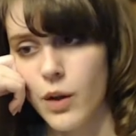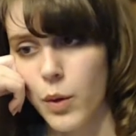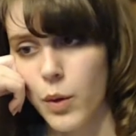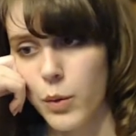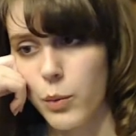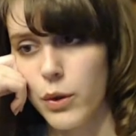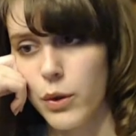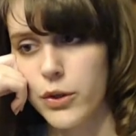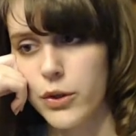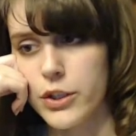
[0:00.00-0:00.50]

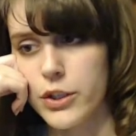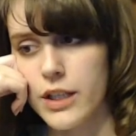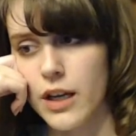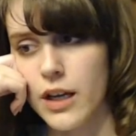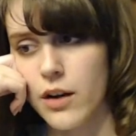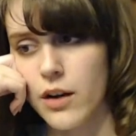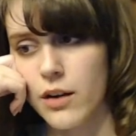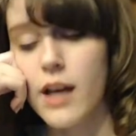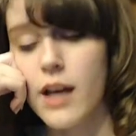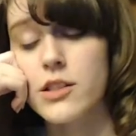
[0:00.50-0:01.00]
One wonders
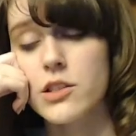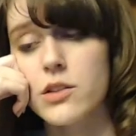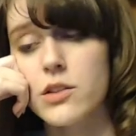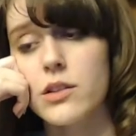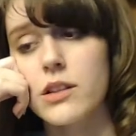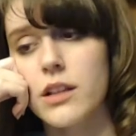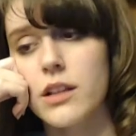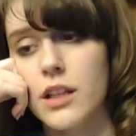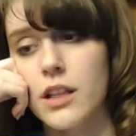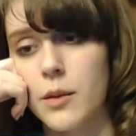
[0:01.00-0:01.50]
how
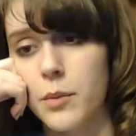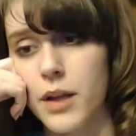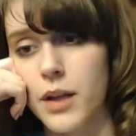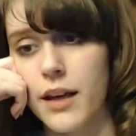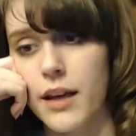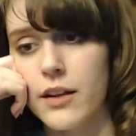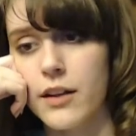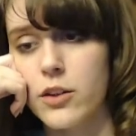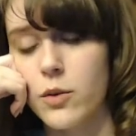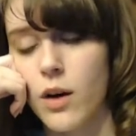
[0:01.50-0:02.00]
Katsura is gonna
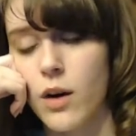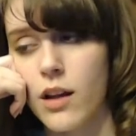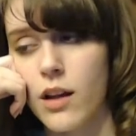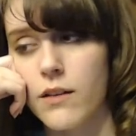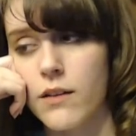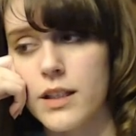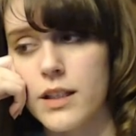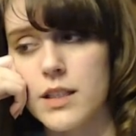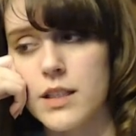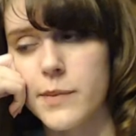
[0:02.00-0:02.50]
play into all
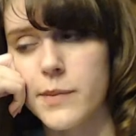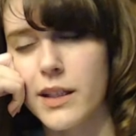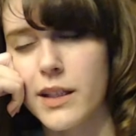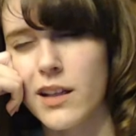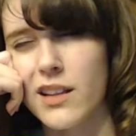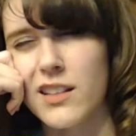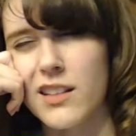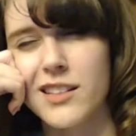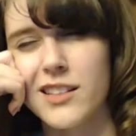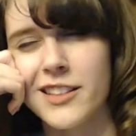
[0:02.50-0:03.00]
of this,
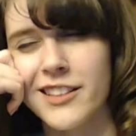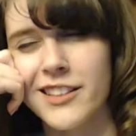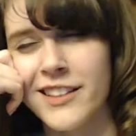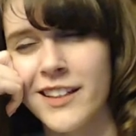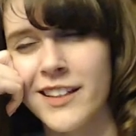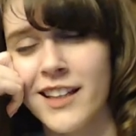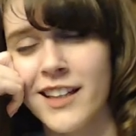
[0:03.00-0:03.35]
because